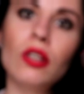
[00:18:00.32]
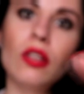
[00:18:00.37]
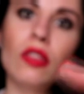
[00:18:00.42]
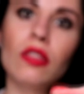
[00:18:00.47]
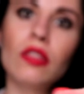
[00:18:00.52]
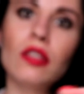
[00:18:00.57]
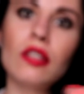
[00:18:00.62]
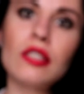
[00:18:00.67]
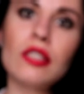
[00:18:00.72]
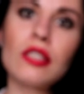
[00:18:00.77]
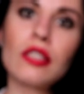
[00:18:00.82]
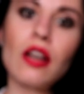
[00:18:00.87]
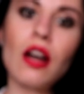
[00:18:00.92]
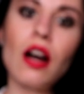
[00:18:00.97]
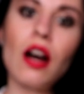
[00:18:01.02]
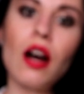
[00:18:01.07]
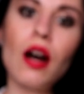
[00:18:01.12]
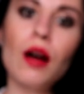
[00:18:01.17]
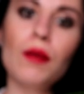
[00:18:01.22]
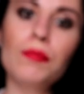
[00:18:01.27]
in this
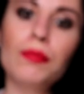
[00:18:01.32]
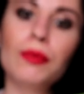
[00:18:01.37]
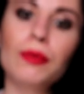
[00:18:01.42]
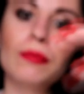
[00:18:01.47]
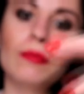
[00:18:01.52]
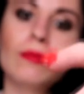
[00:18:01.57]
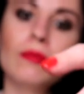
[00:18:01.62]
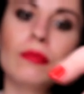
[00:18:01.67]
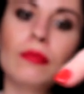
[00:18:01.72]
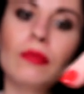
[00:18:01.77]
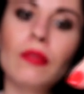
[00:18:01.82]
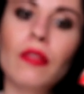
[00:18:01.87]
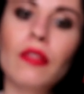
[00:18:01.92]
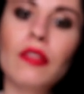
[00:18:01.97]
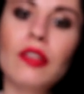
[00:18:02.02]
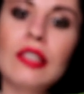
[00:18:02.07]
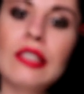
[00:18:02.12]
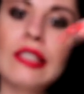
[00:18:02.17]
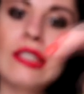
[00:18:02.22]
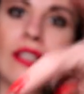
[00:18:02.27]
cup,
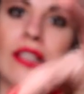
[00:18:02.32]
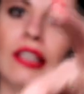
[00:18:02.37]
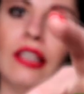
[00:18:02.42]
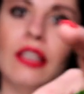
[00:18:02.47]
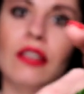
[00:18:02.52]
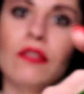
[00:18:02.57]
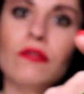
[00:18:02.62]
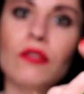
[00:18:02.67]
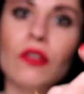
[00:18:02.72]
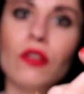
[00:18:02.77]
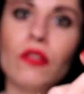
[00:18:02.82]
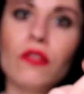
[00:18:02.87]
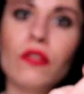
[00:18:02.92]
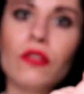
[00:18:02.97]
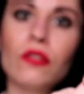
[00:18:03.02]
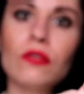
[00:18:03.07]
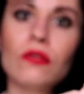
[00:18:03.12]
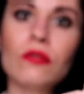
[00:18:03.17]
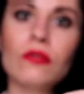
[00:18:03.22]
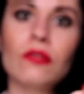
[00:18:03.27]
this leaf,
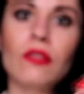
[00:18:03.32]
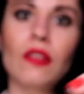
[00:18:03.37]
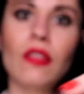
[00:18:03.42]
also